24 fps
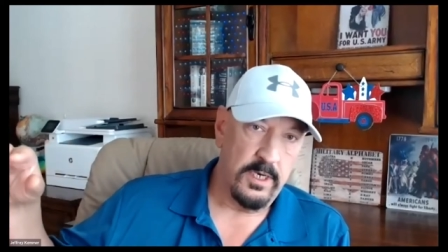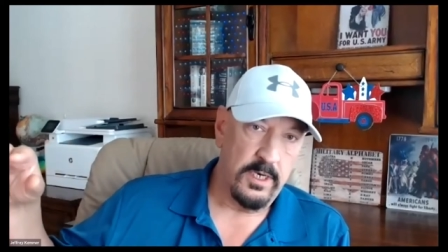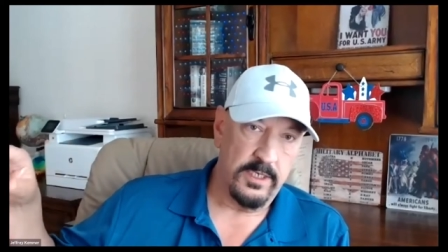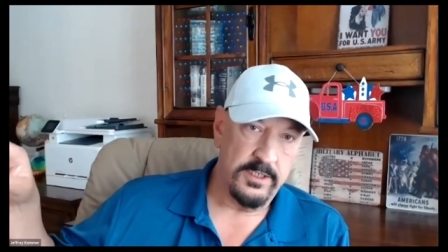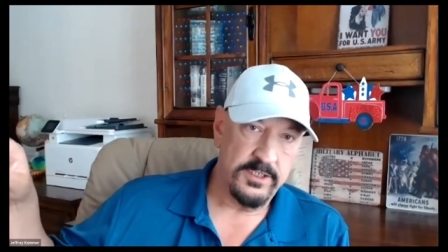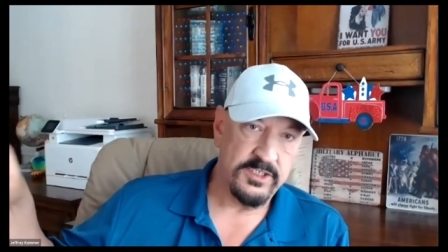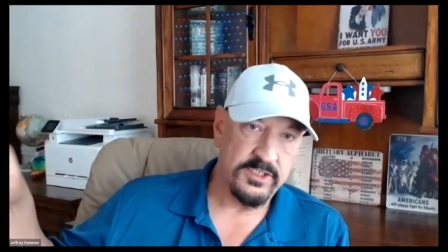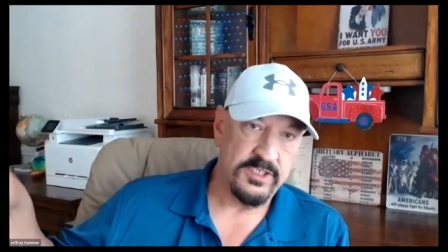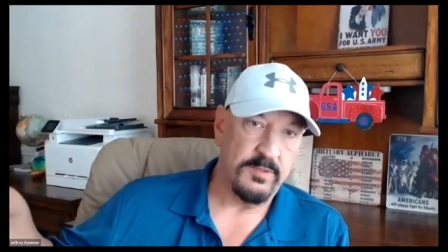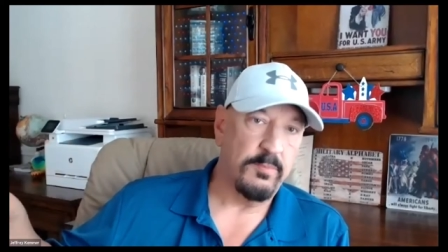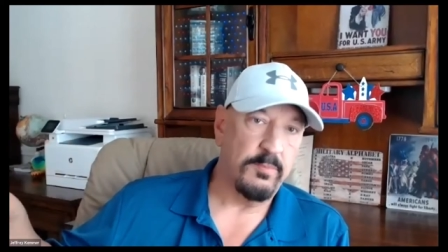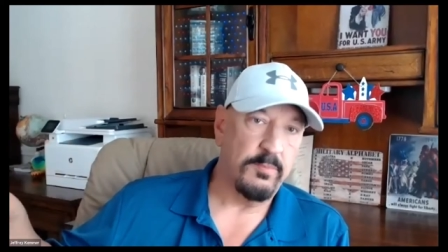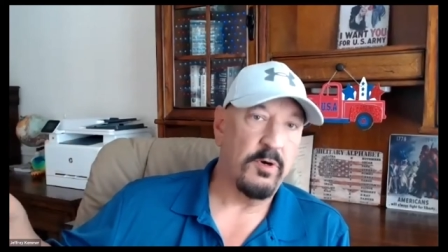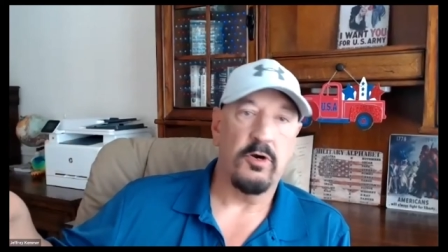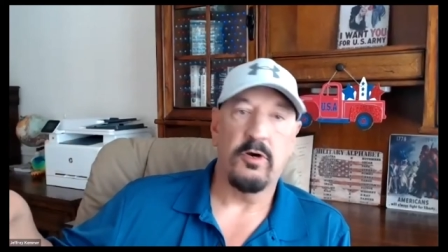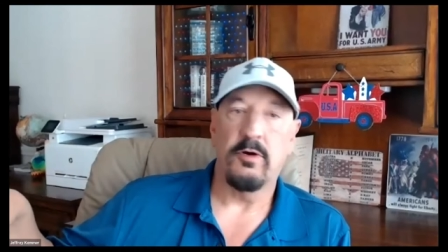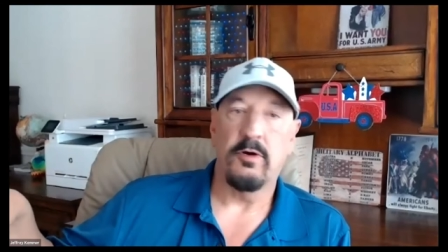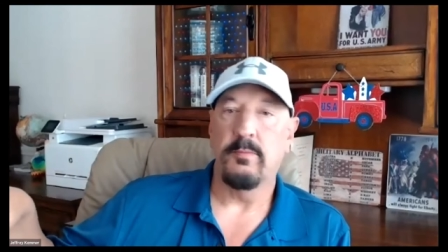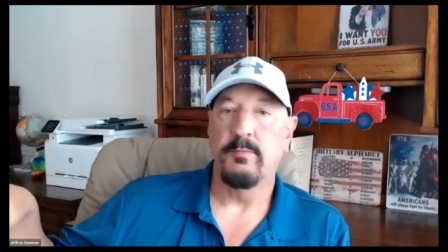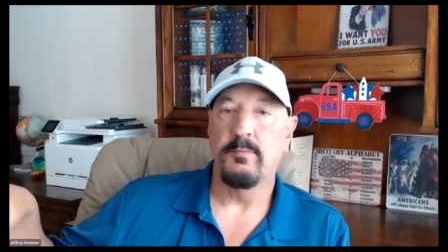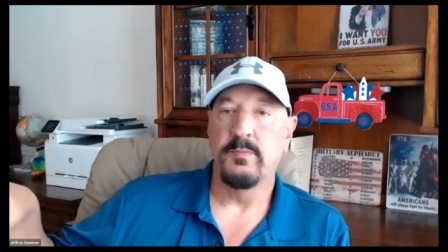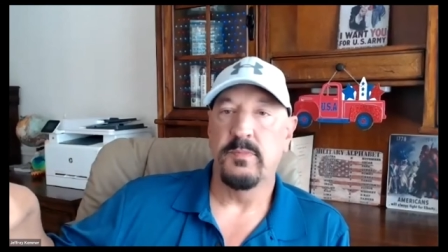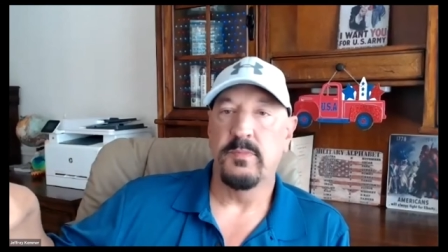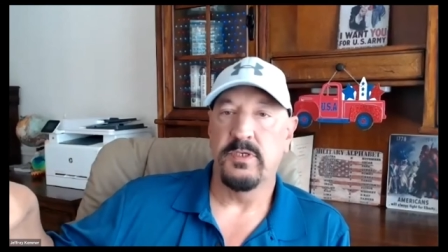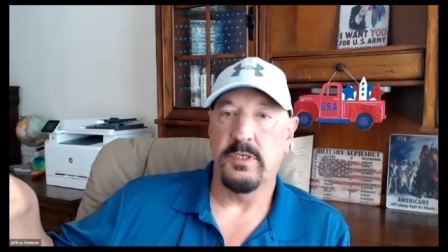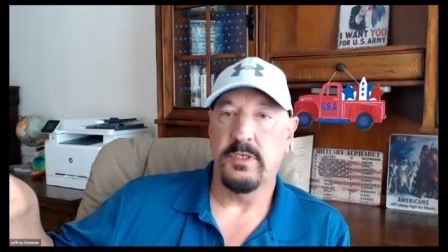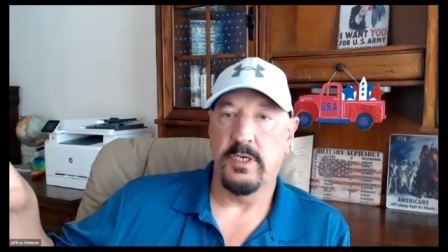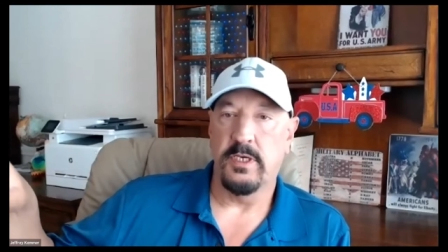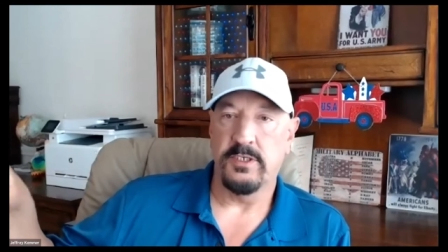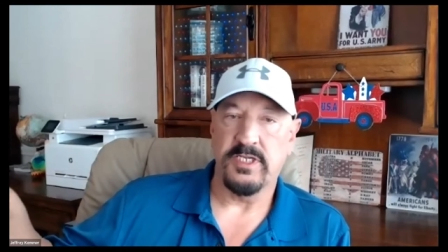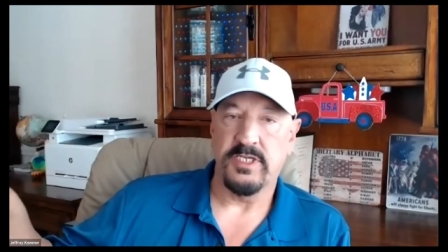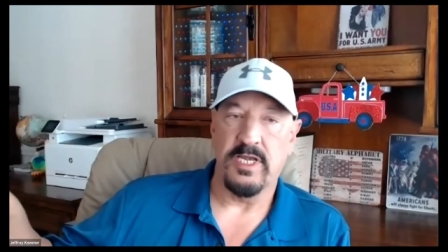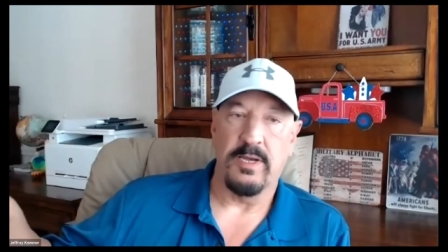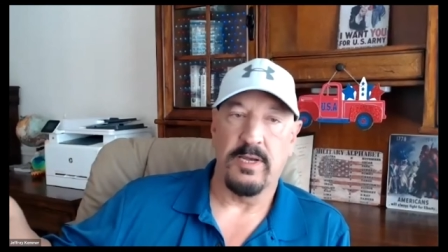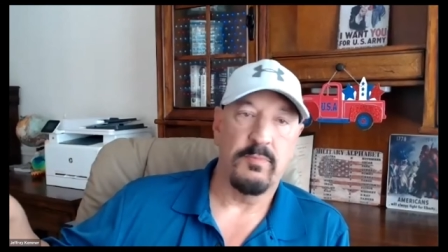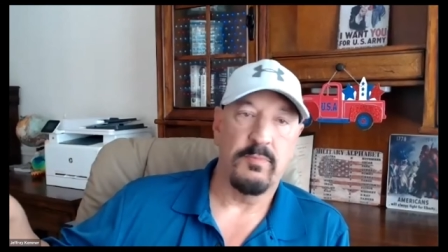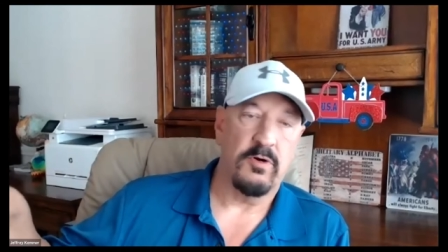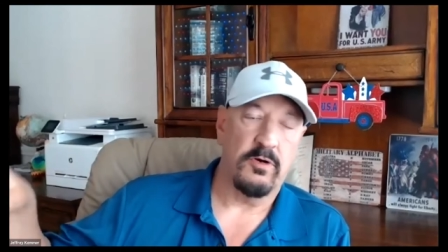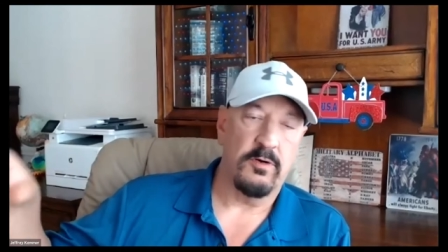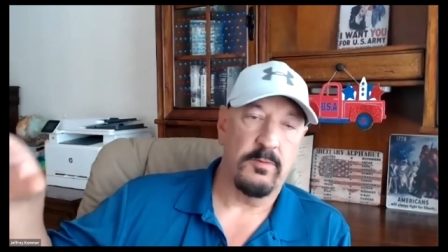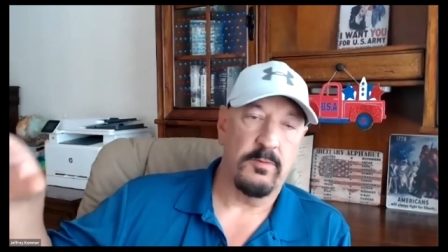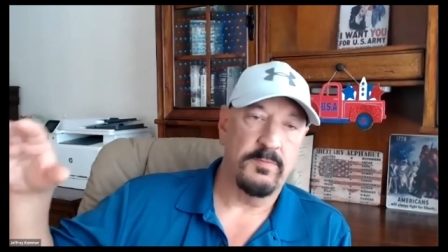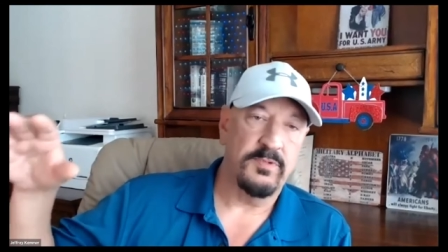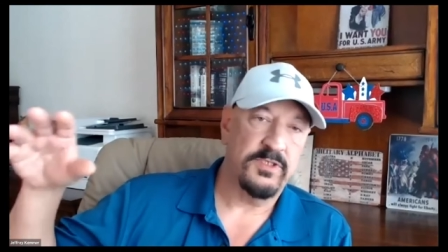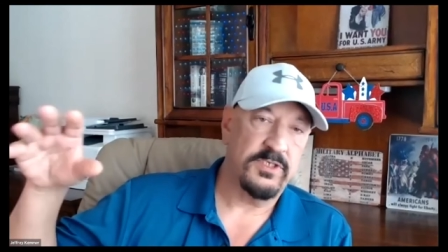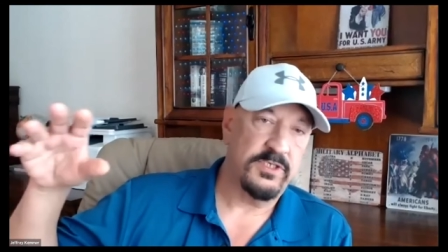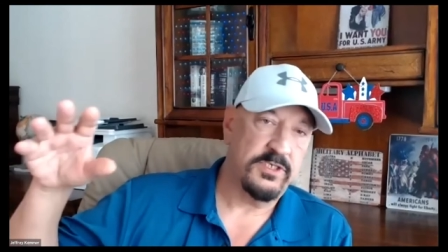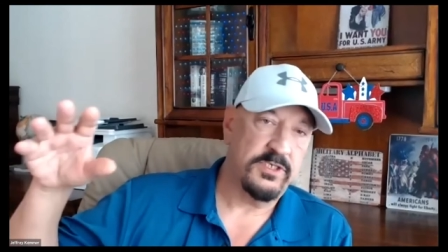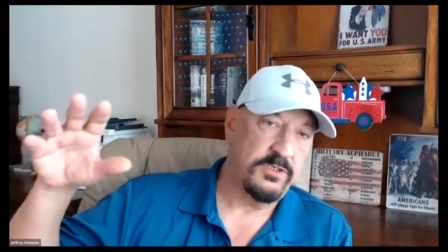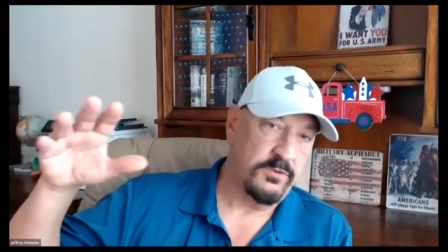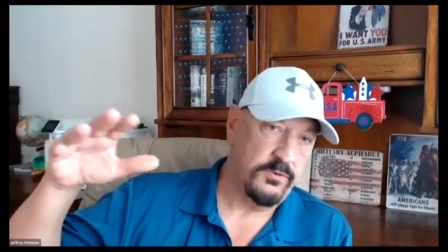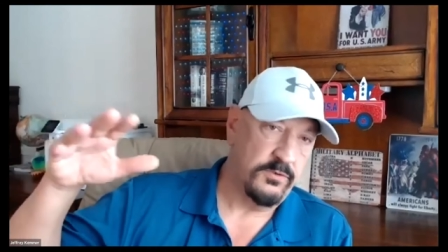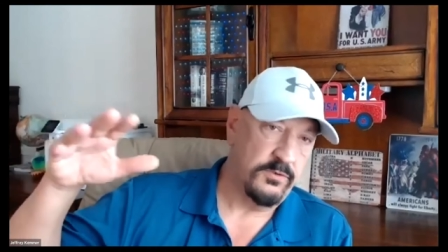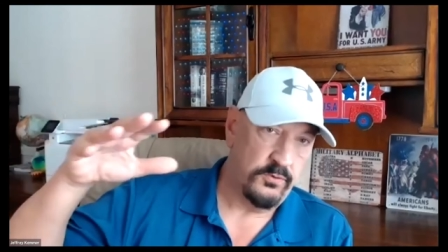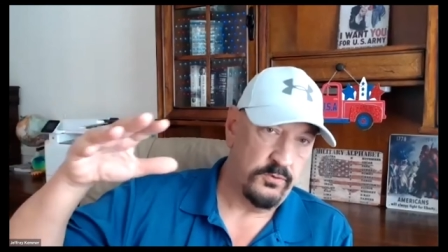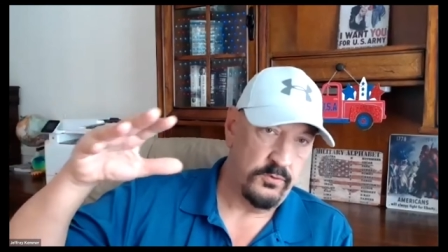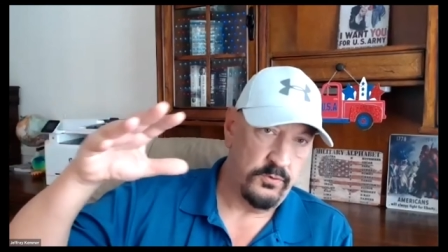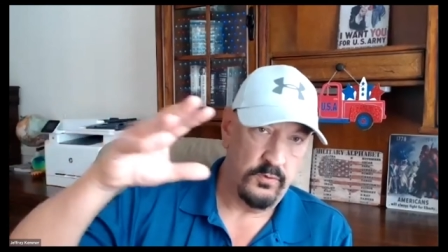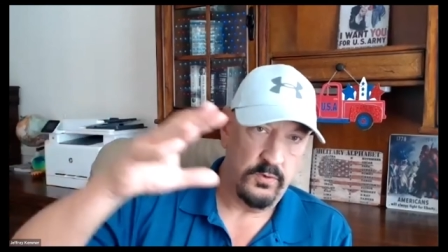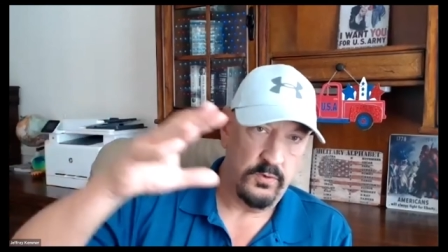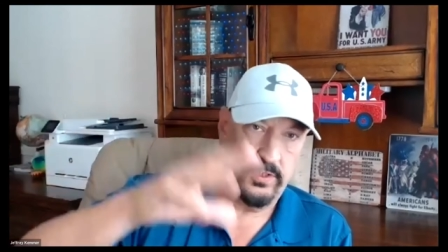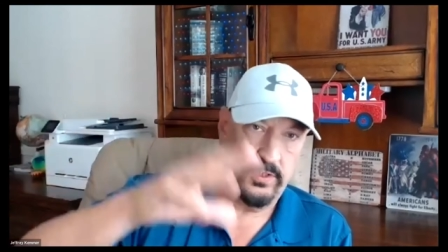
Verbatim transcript: suburbs to,